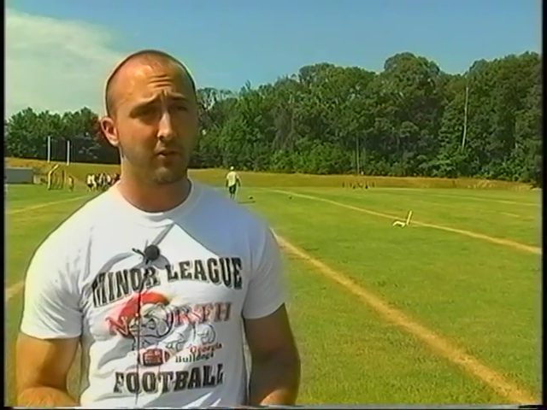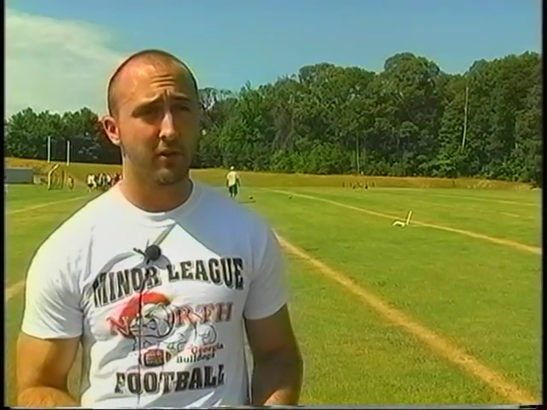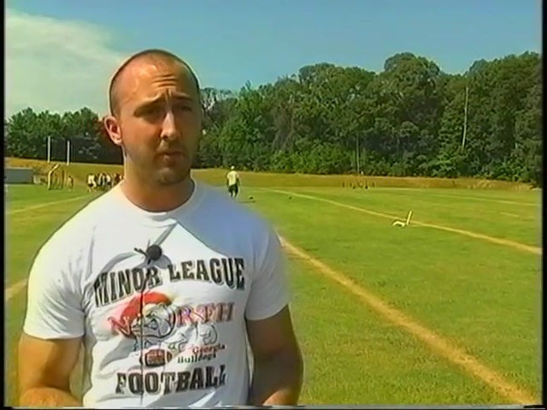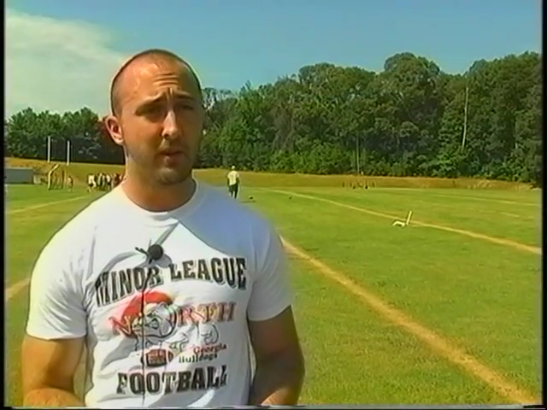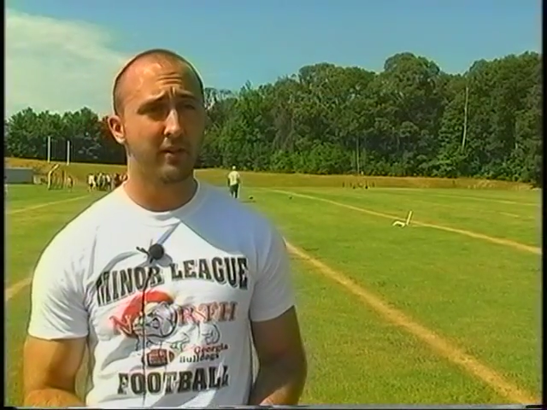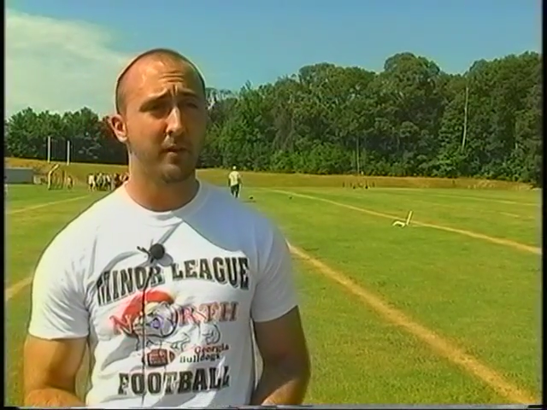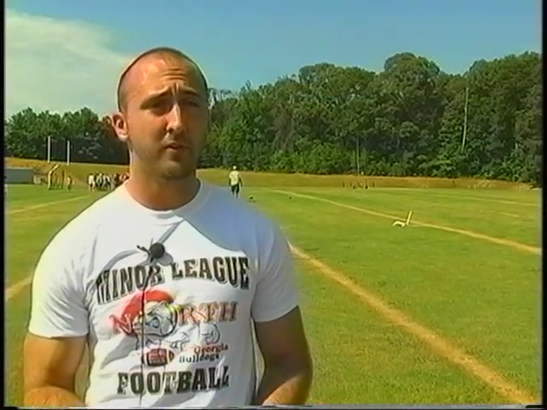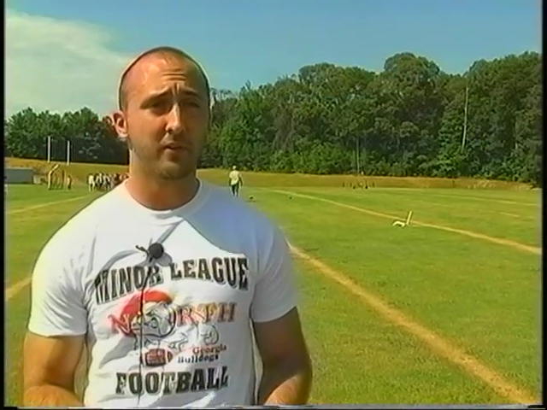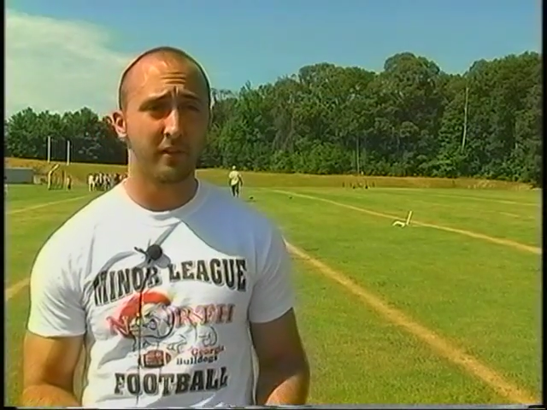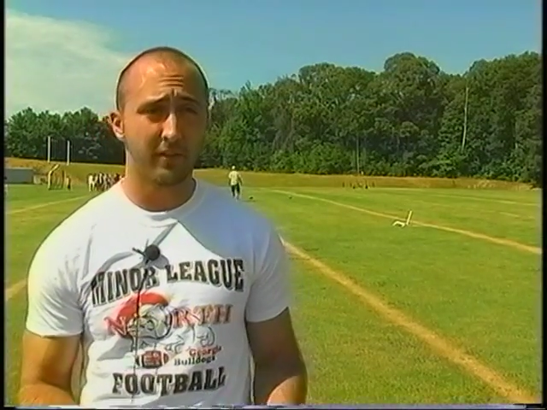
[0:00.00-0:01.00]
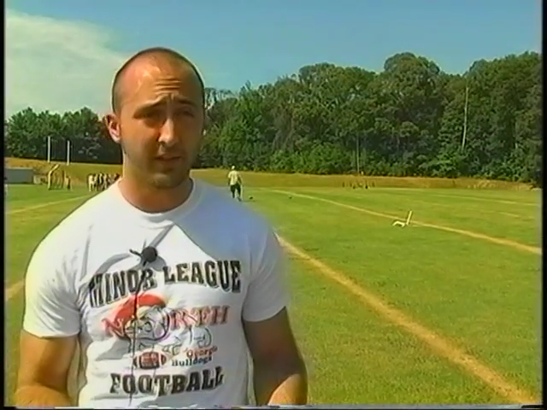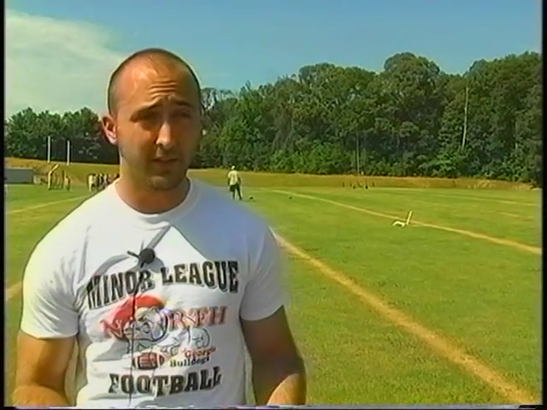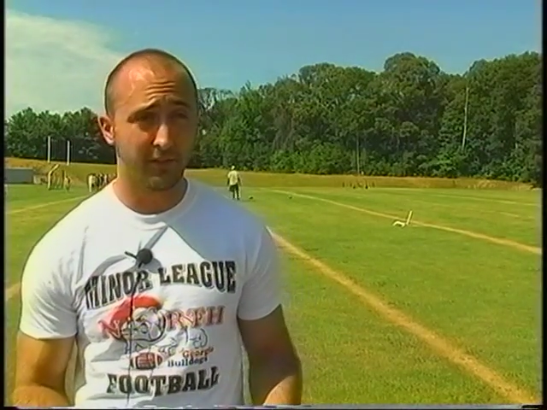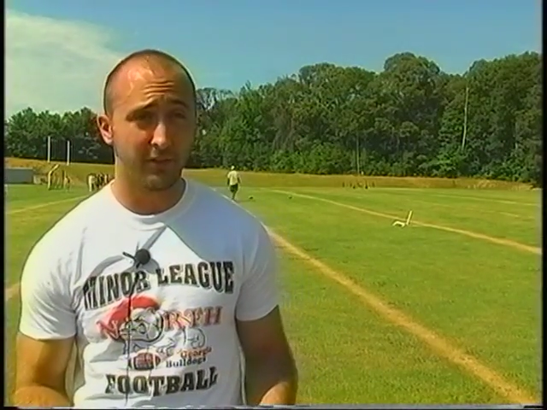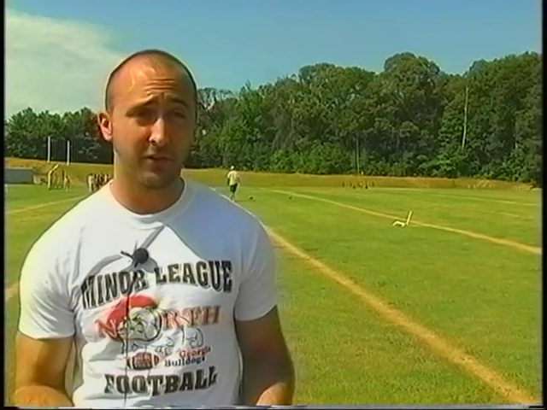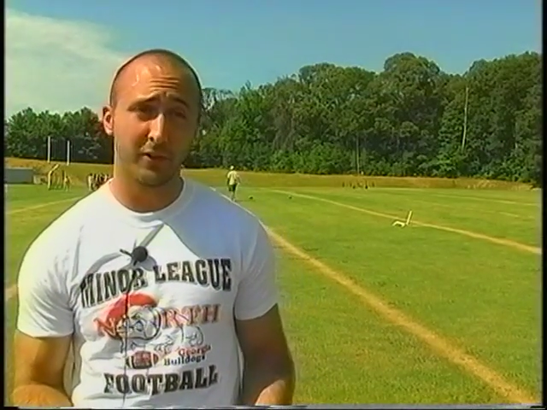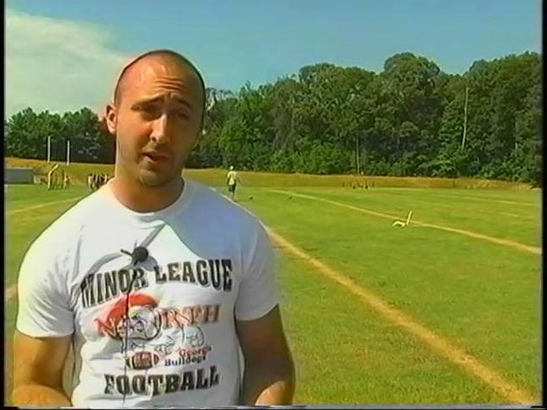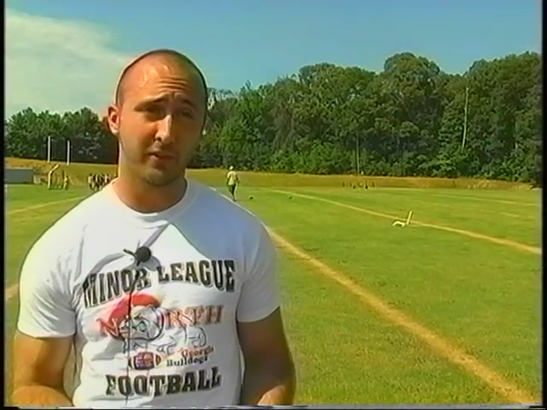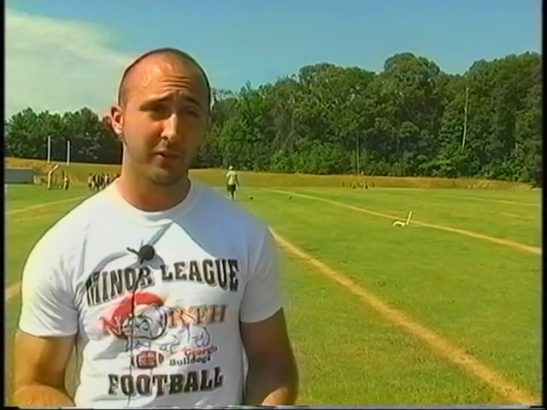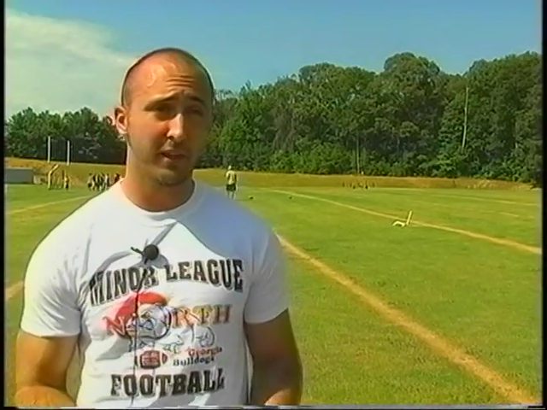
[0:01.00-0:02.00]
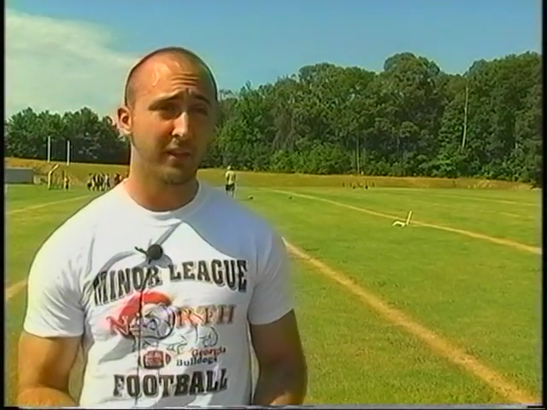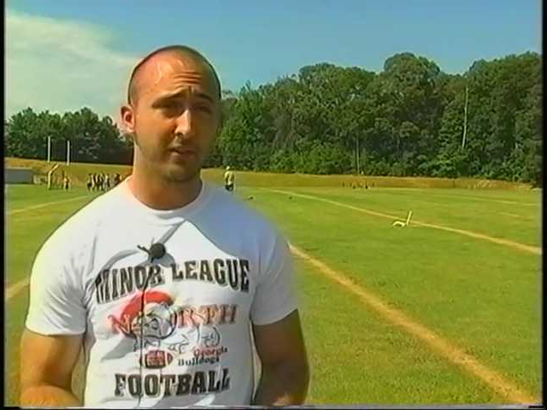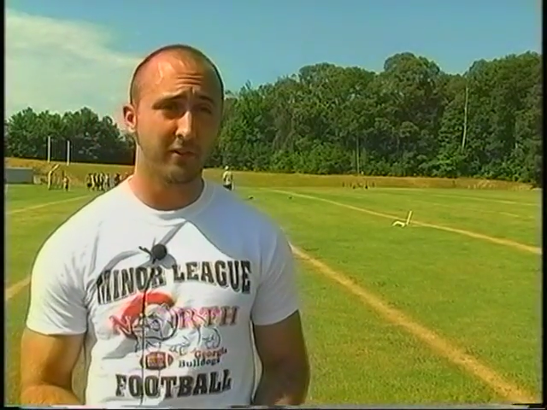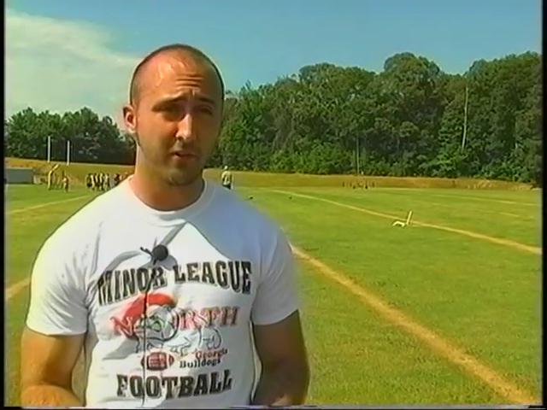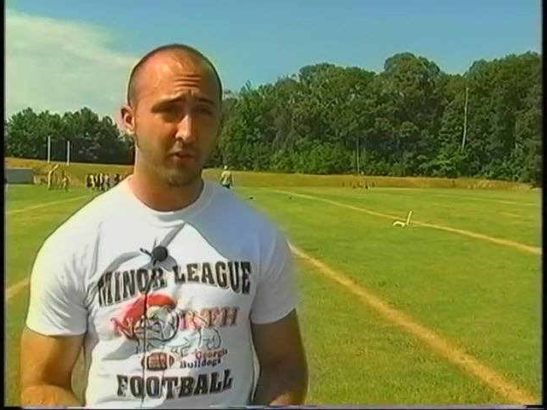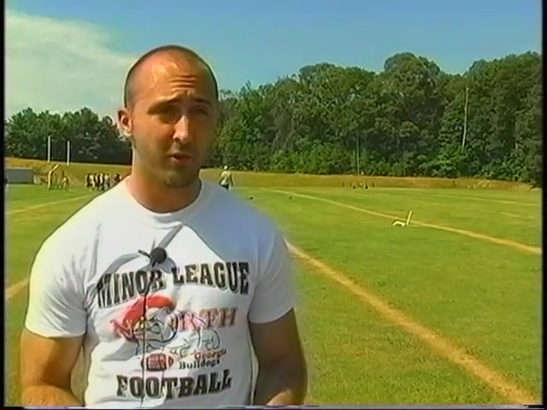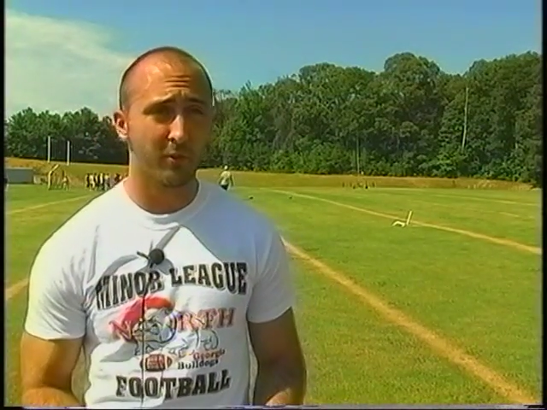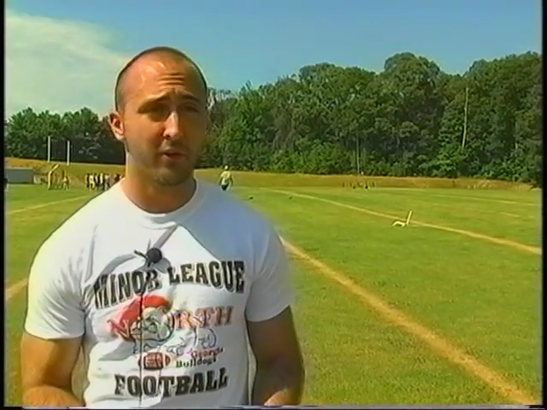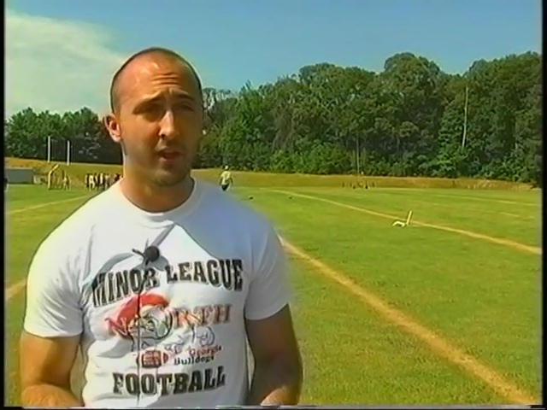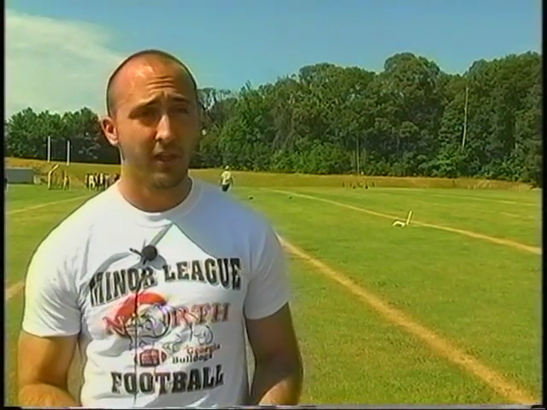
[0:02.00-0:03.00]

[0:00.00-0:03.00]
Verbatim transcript: Because by the time you're in this league, if you don't know how to do that, then you're in trouble.